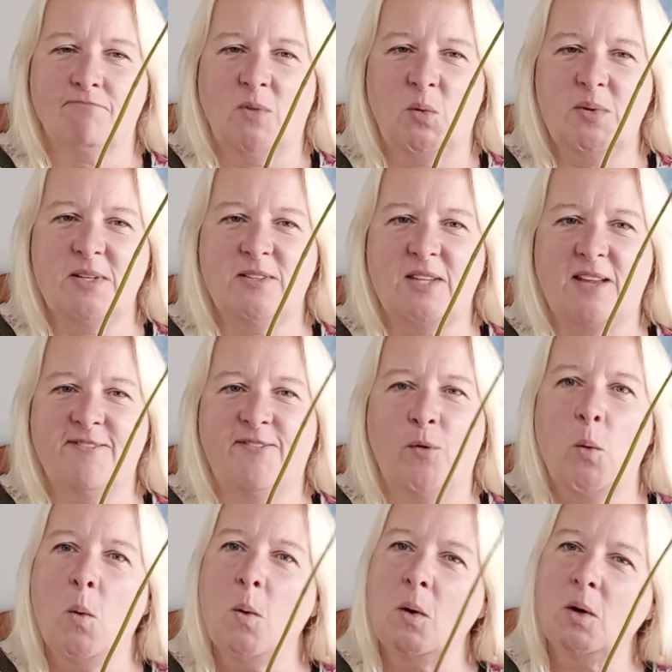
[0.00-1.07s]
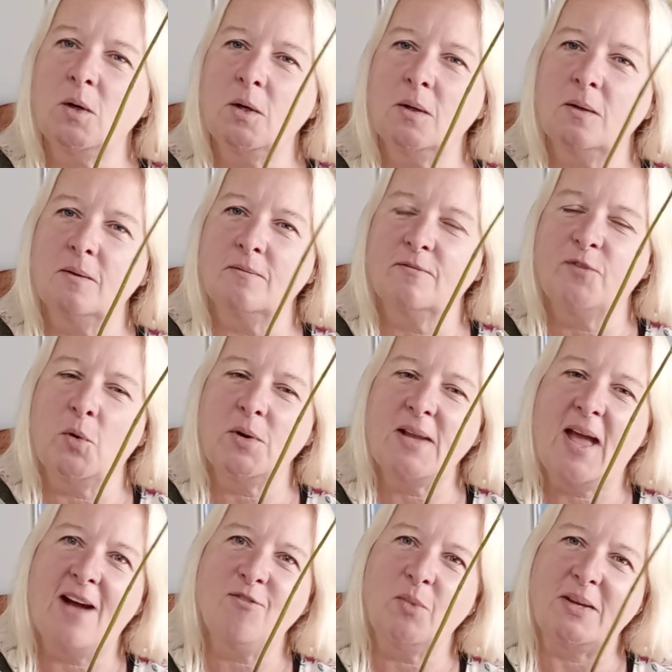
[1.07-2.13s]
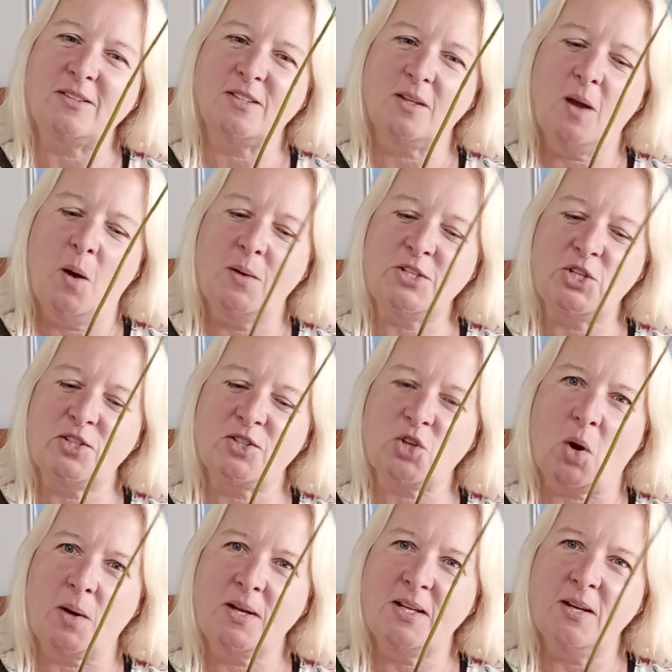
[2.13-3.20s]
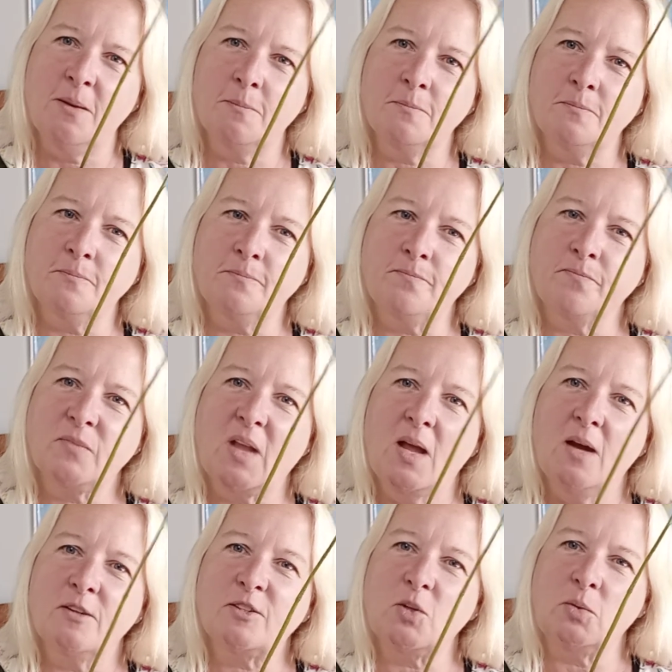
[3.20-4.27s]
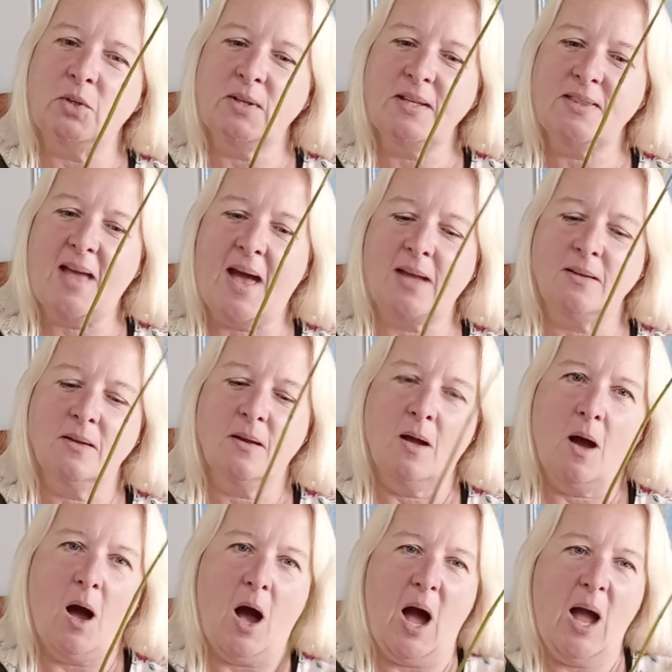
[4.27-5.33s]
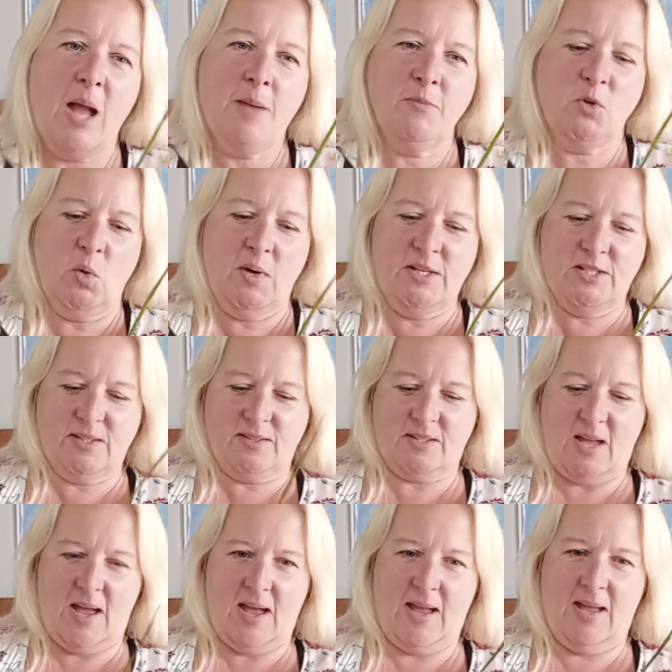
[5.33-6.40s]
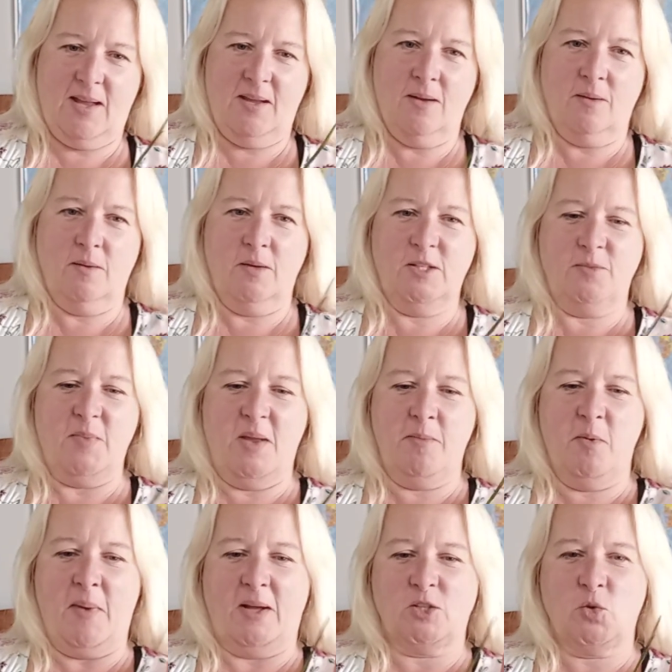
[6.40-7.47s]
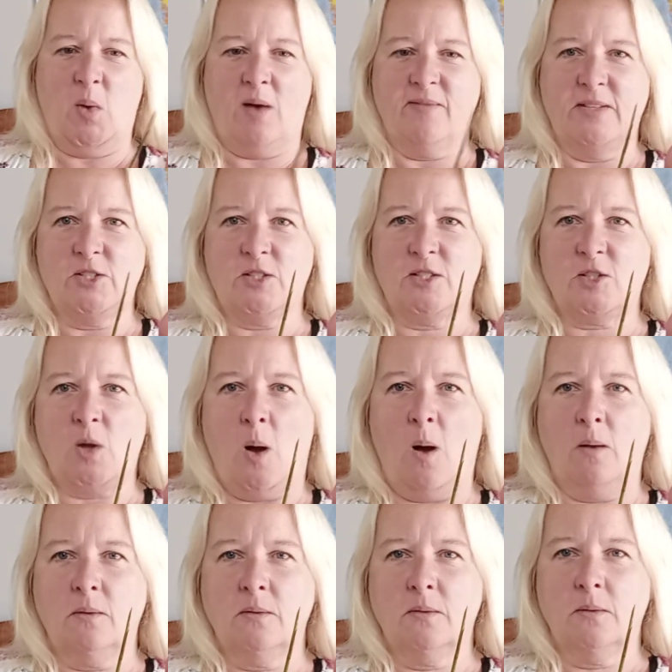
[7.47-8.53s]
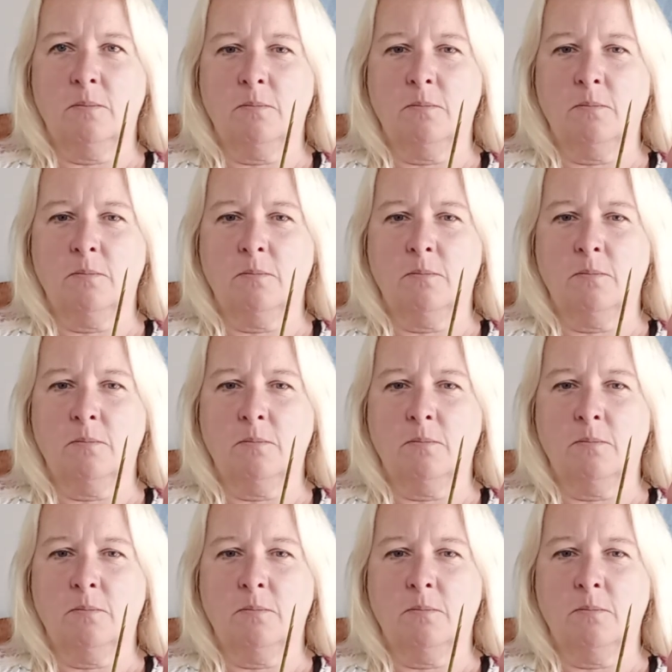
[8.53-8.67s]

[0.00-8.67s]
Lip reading: I want to say 4.5 weeks ago. It just started. So look at that. I'm going to say it's maybe about 12 inches tall.